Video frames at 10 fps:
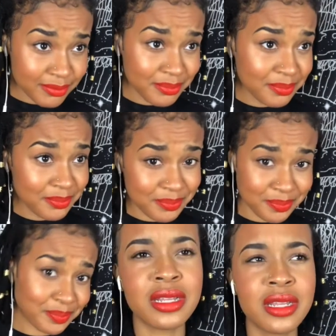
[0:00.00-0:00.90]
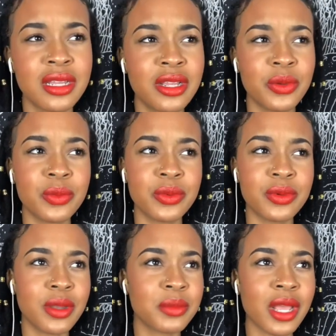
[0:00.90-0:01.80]

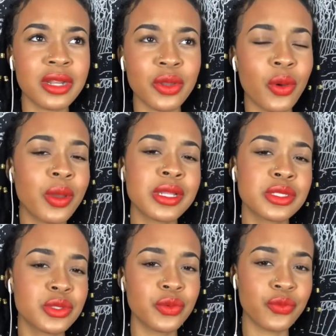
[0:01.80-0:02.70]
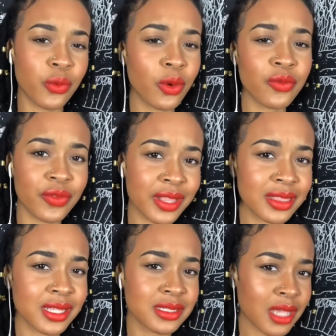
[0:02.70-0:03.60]
I'm not going to forfeit
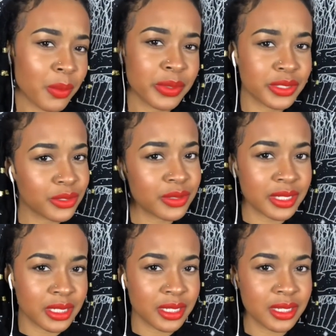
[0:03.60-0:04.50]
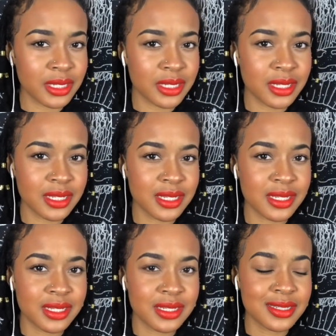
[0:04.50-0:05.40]
this opportunity.
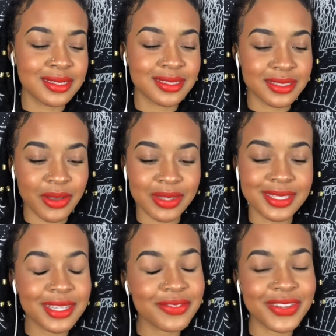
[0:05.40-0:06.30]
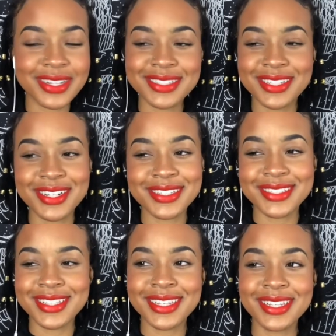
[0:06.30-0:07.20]
So I took it very
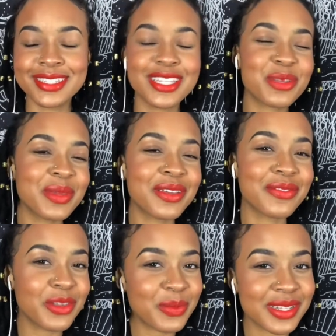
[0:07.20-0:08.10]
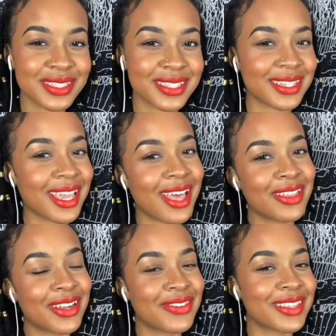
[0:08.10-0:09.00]
seriously. It took me a few months to gather
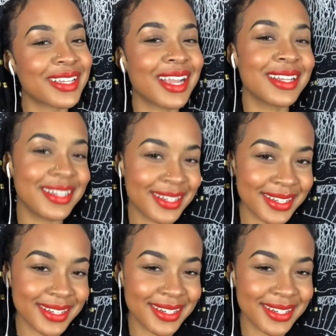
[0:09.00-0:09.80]
everything I needed,